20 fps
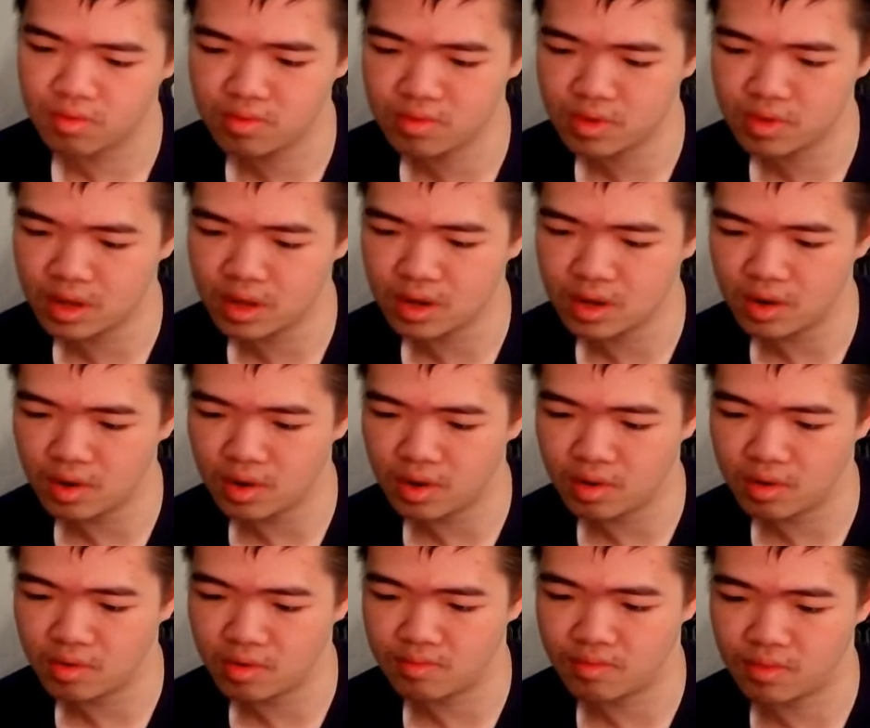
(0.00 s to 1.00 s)
Take the
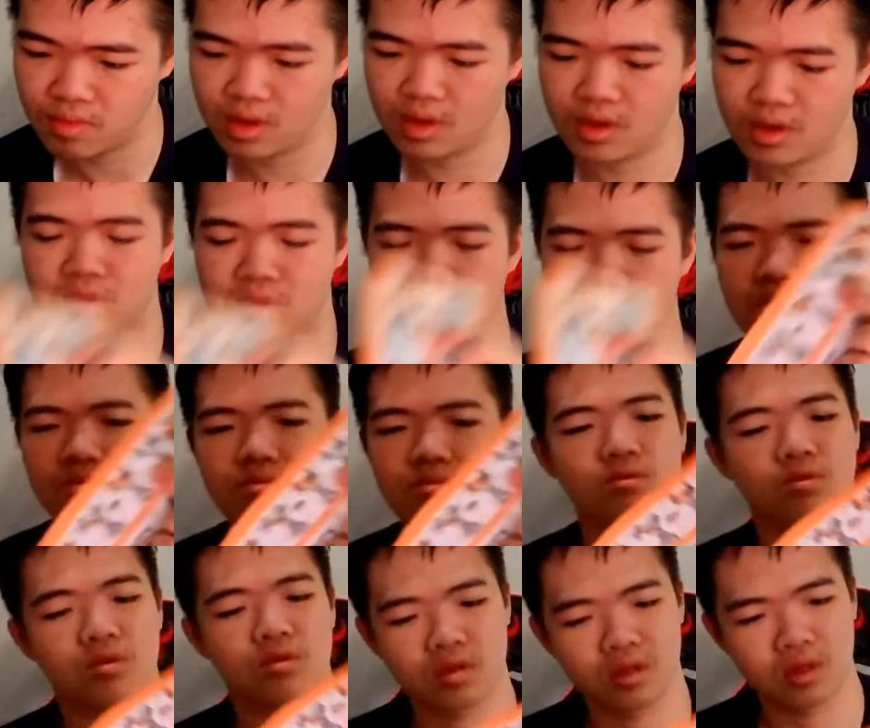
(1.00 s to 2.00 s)
arm
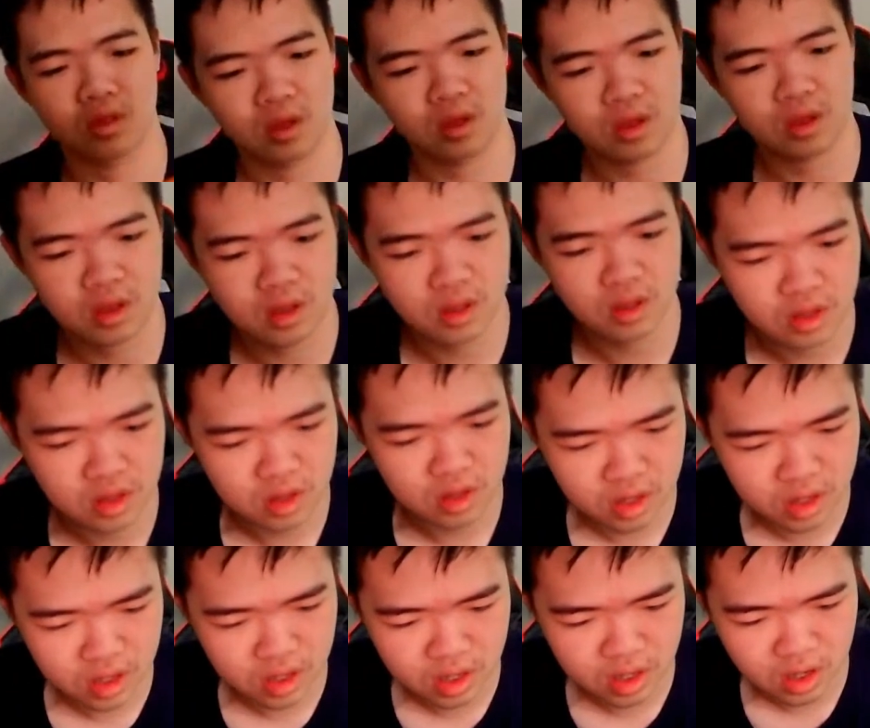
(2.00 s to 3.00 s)
down.
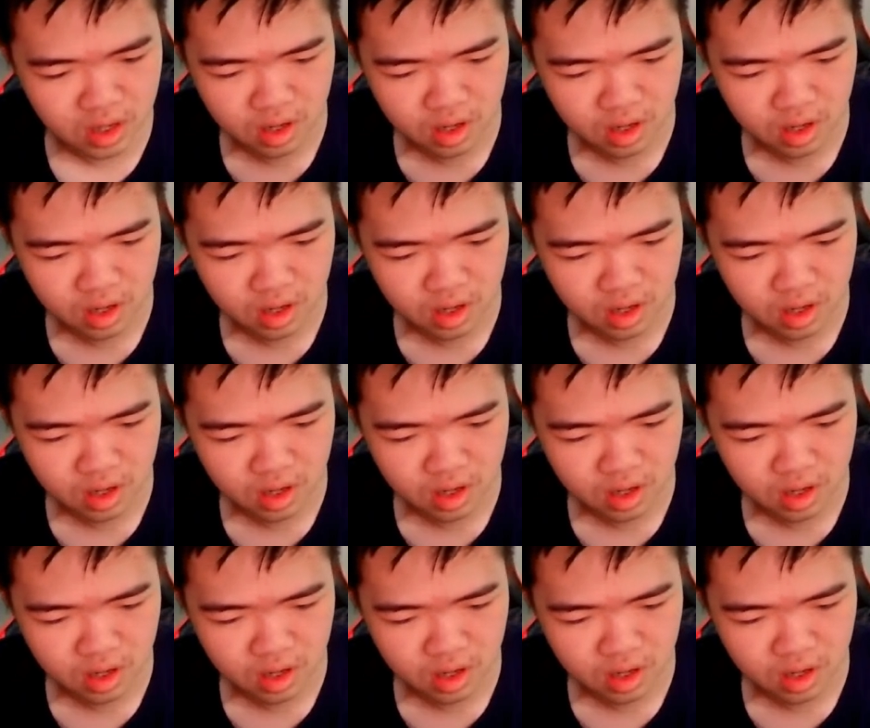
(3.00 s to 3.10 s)
That's.